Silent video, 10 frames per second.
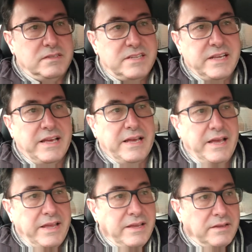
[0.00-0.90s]

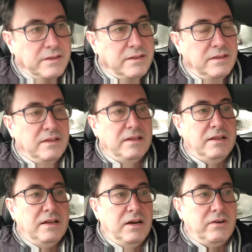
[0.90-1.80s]
CAA
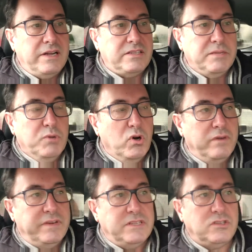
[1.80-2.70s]
are actually
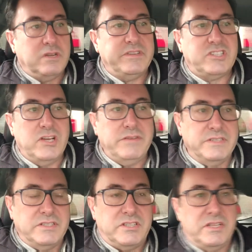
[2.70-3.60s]
more of a sort of a
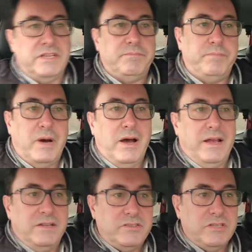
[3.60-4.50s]
servant to the
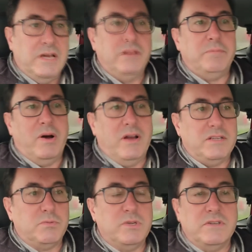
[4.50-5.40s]
pilots. You know, the
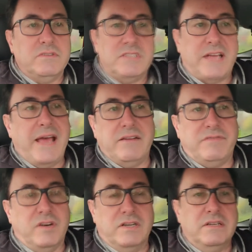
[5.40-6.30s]
pilots wouldn't
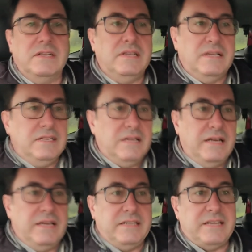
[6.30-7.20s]
stand for
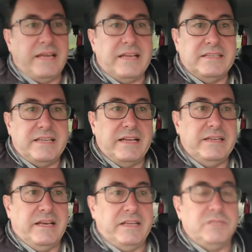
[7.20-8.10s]
it taking
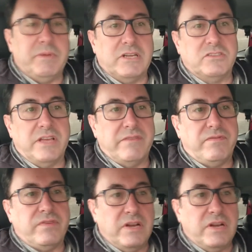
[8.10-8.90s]
10 days because they're